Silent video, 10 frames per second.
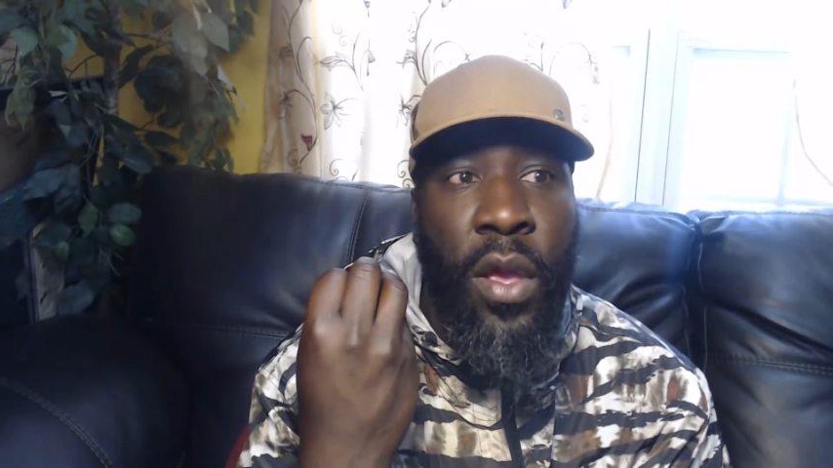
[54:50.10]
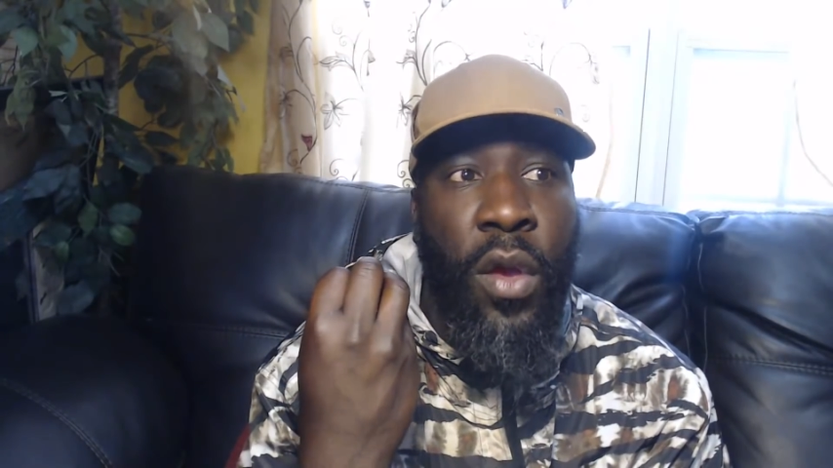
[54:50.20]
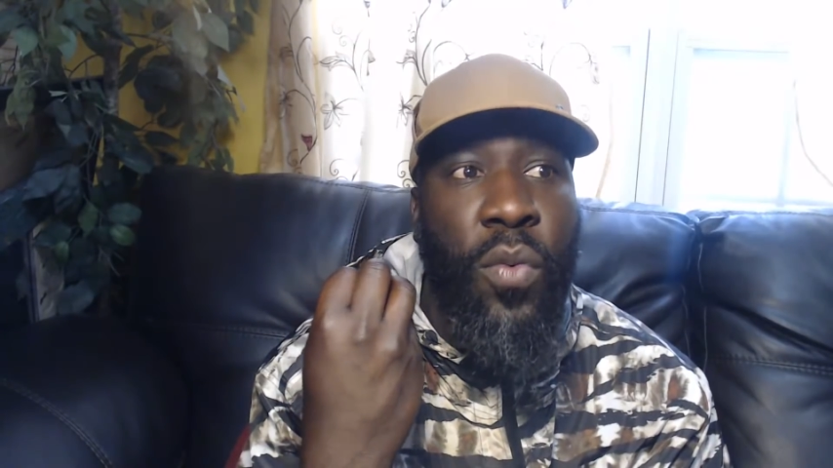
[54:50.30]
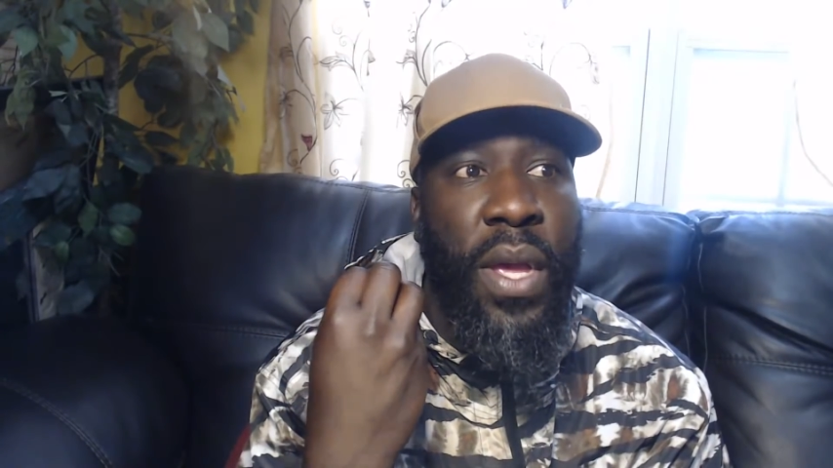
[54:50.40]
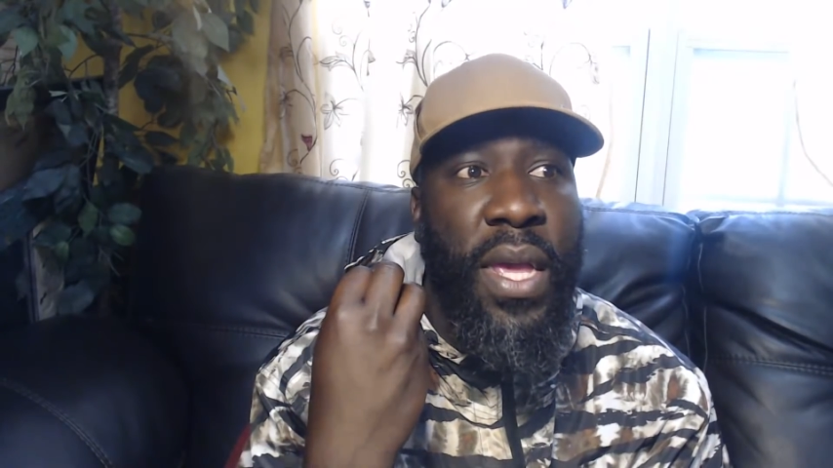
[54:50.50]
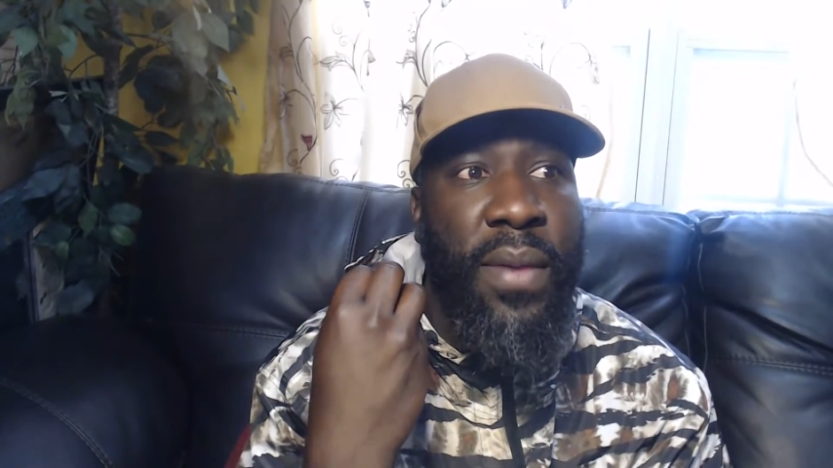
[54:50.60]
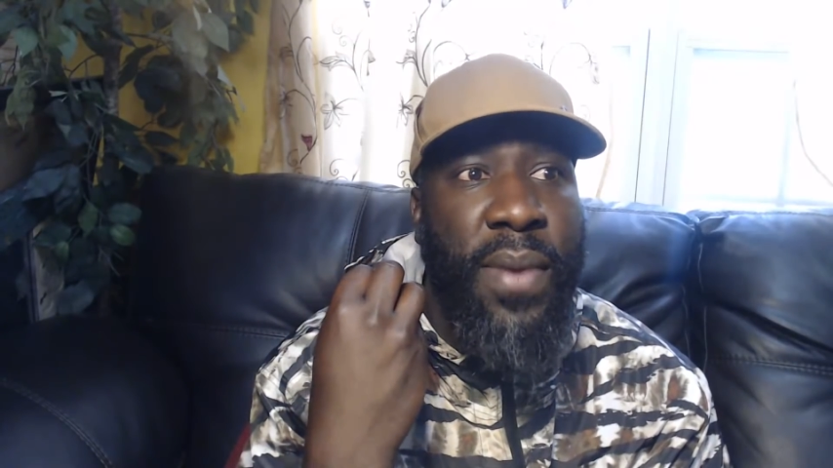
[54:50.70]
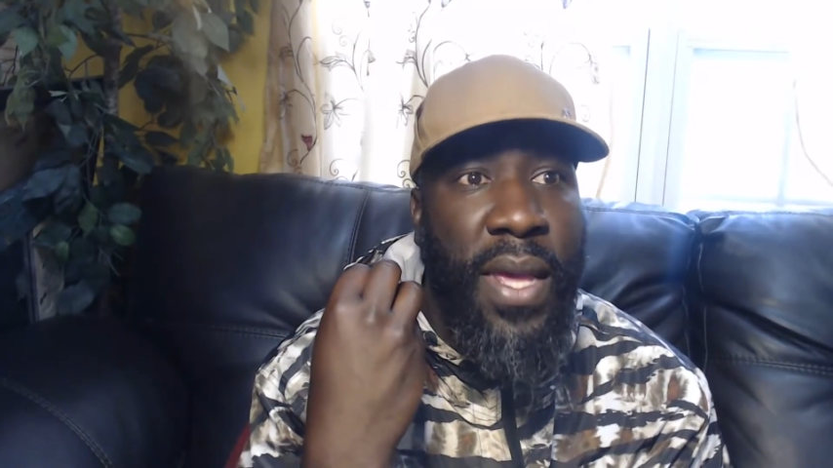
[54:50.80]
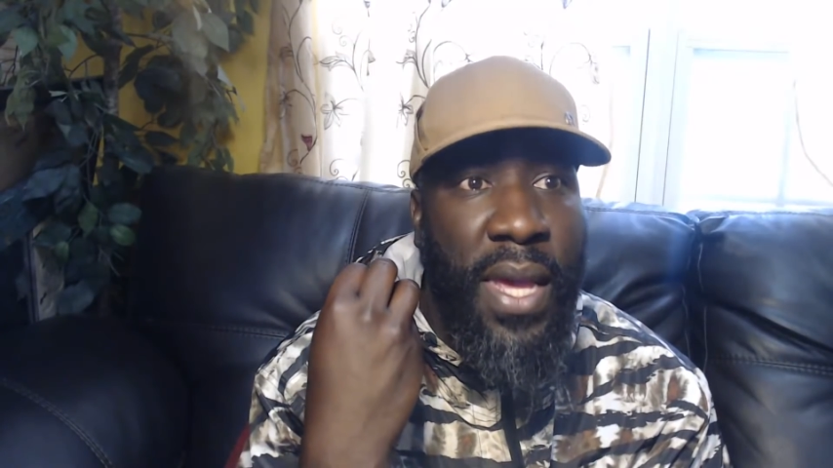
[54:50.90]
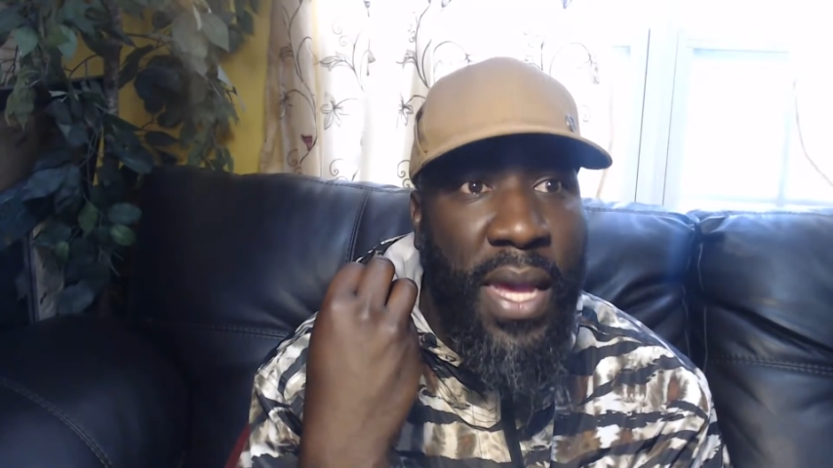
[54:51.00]
when He
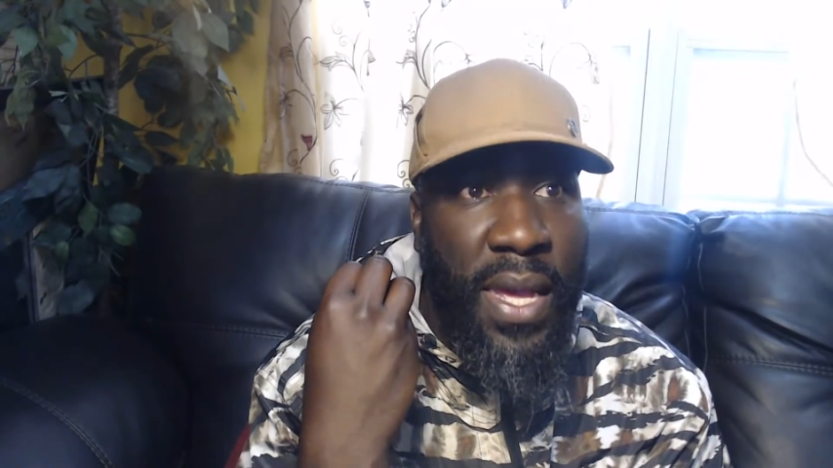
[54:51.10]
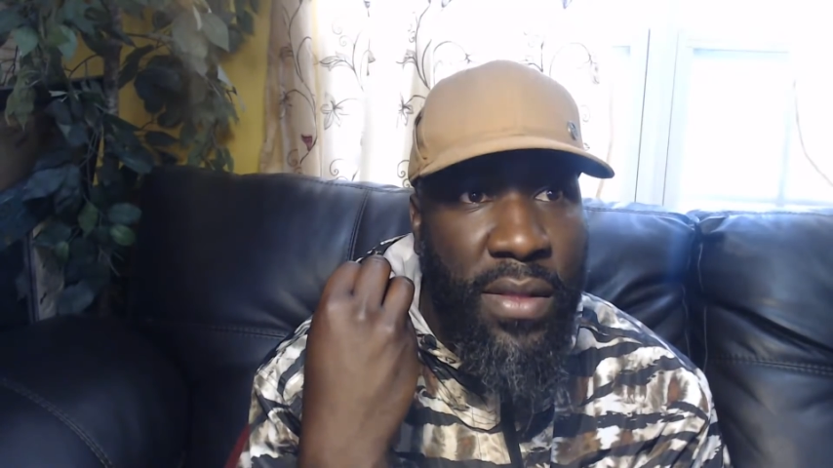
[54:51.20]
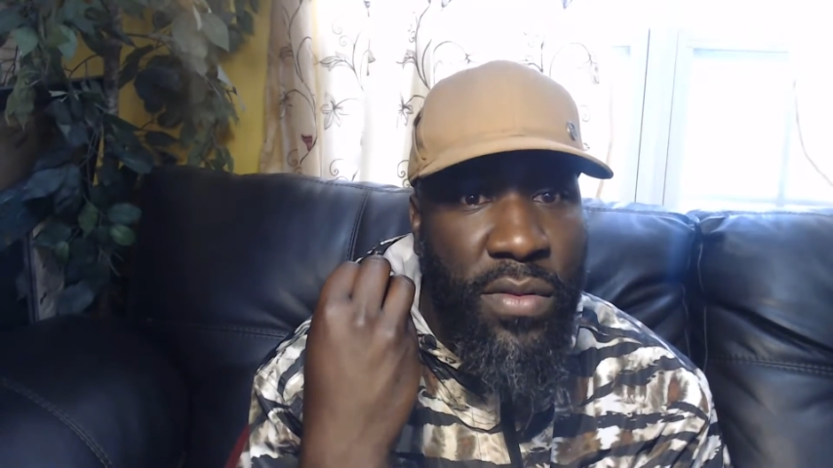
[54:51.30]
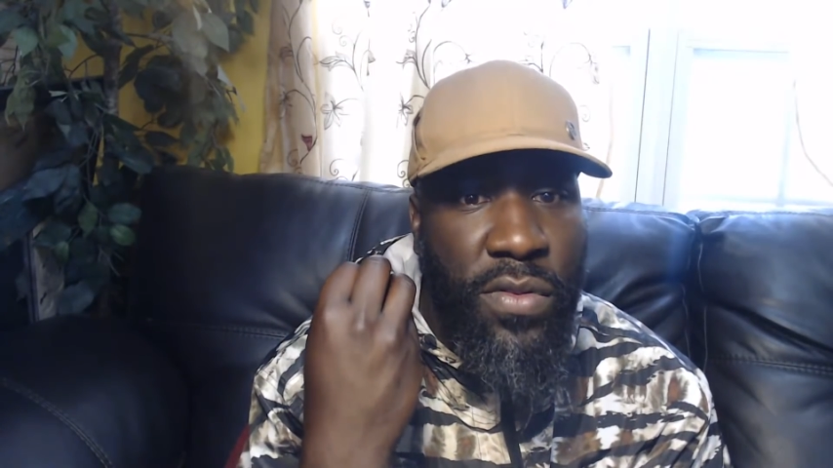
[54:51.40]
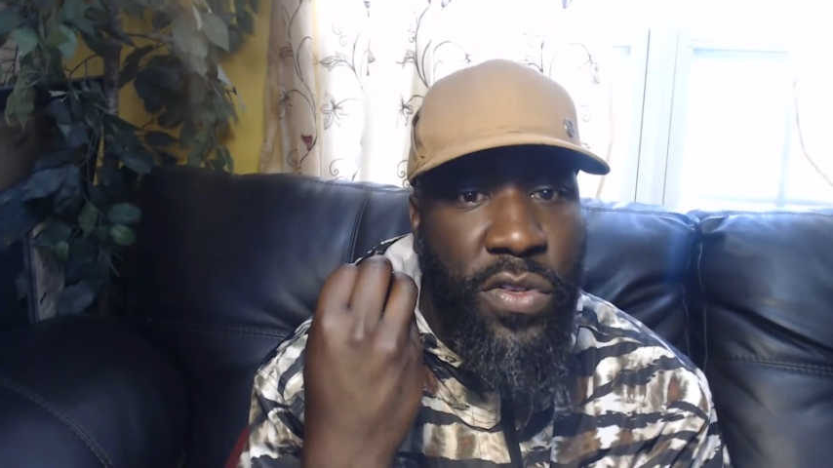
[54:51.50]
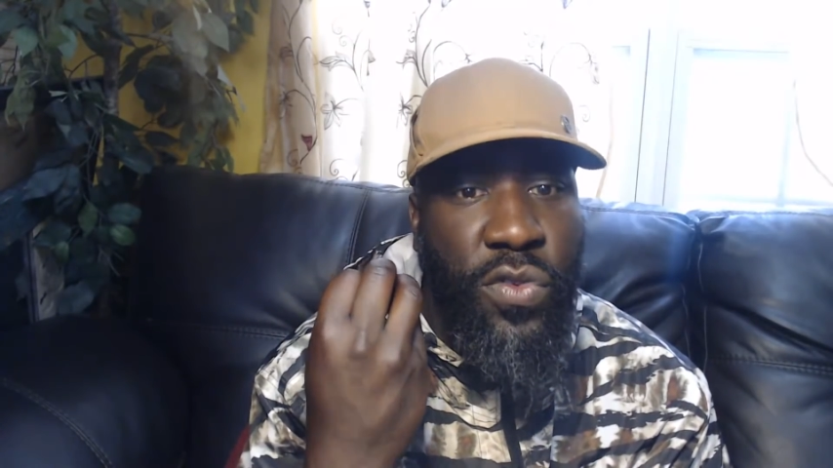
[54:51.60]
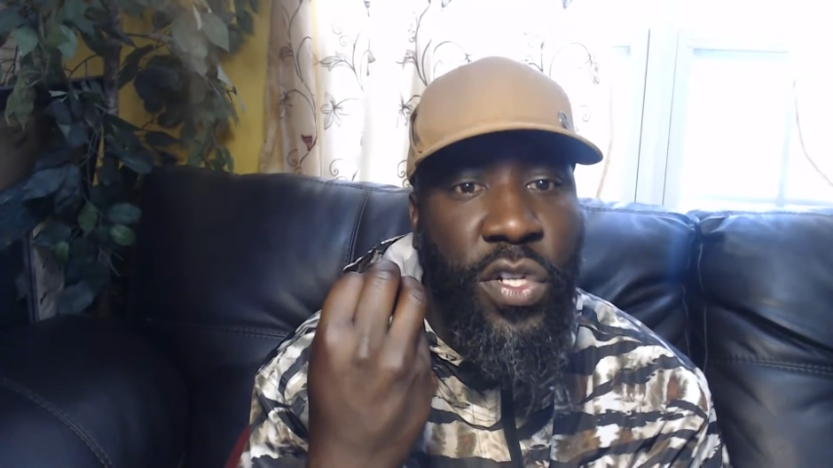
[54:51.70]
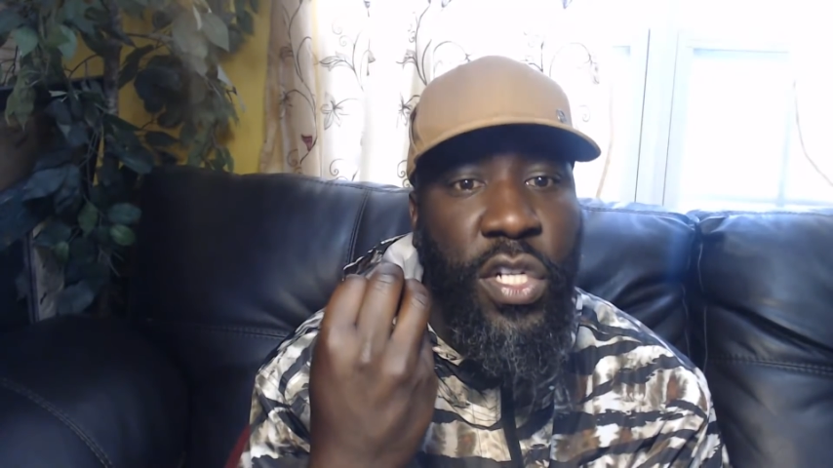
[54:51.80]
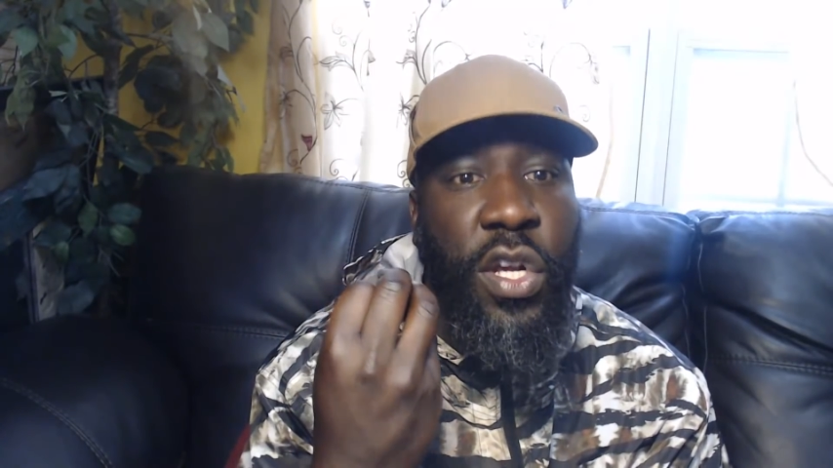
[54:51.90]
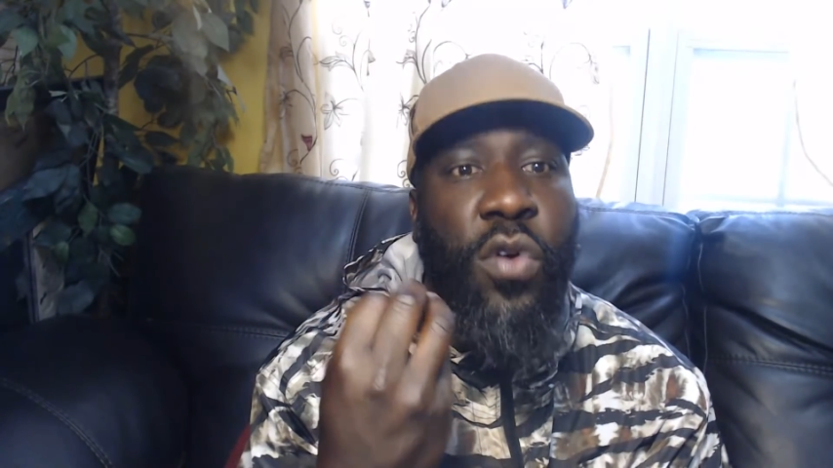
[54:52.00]
began to
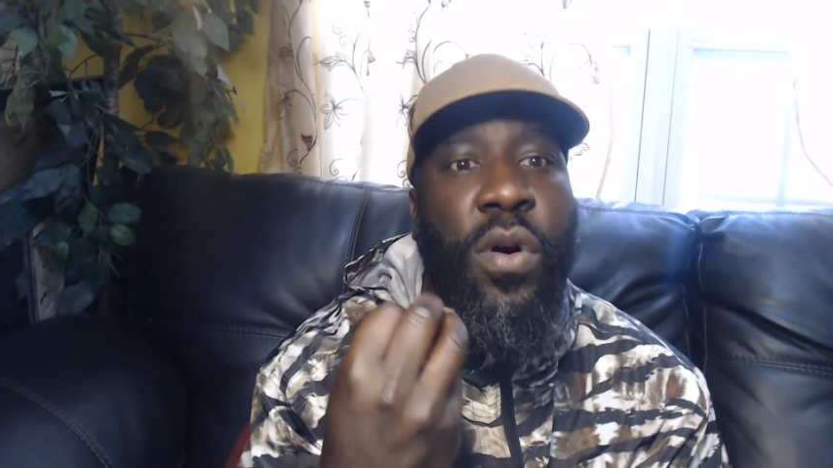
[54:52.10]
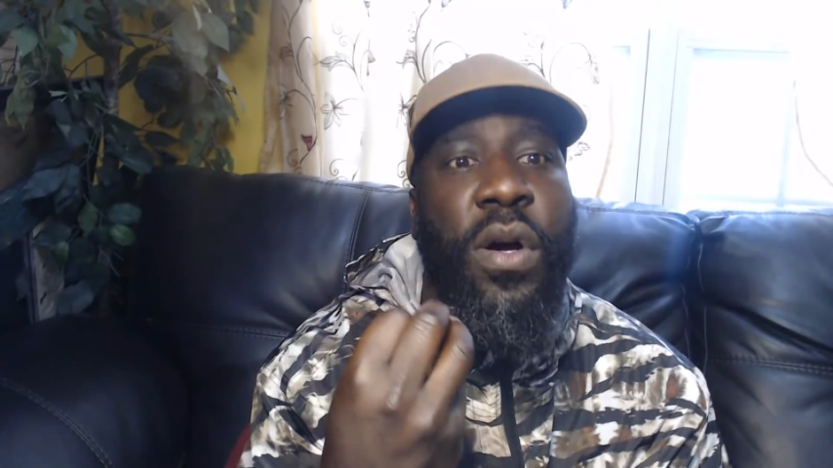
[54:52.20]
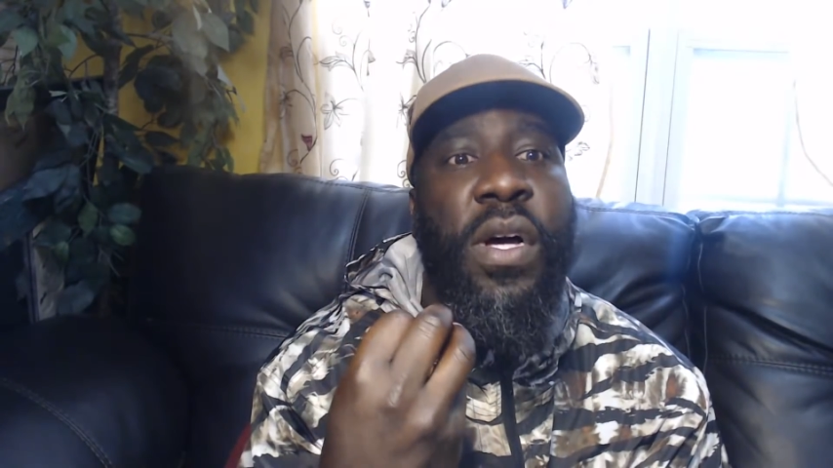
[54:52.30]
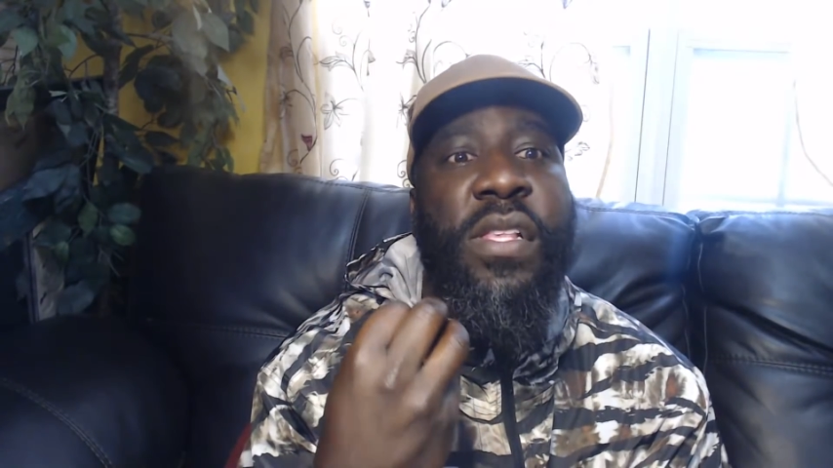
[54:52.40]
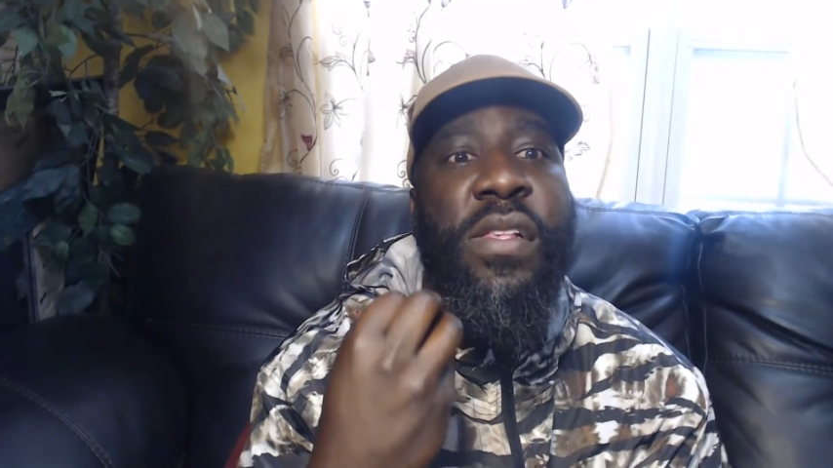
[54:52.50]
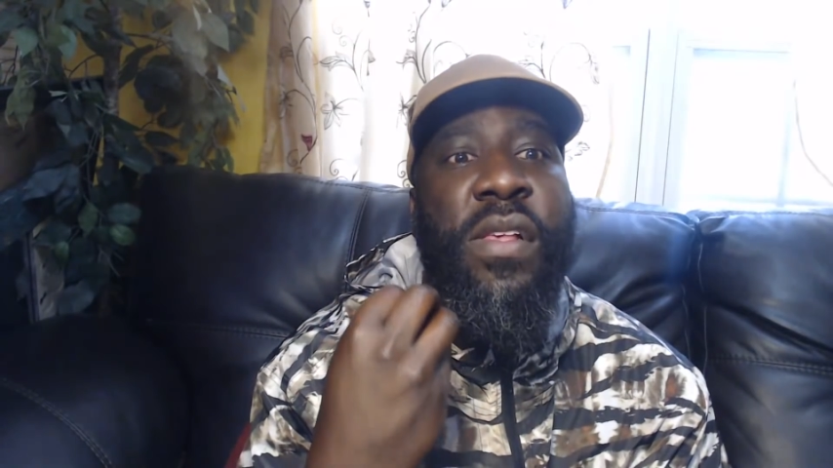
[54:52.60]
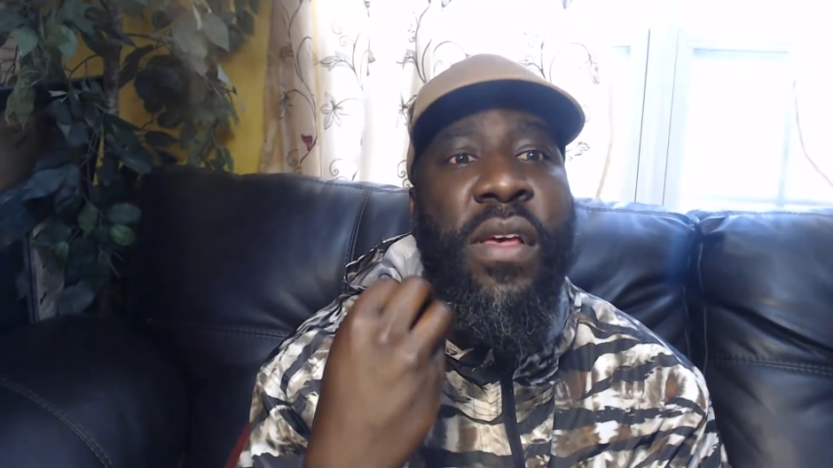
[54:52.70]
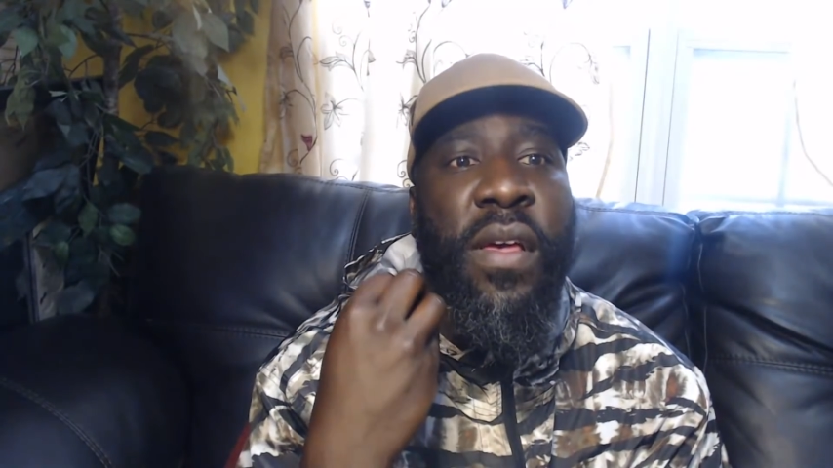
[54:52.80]
show us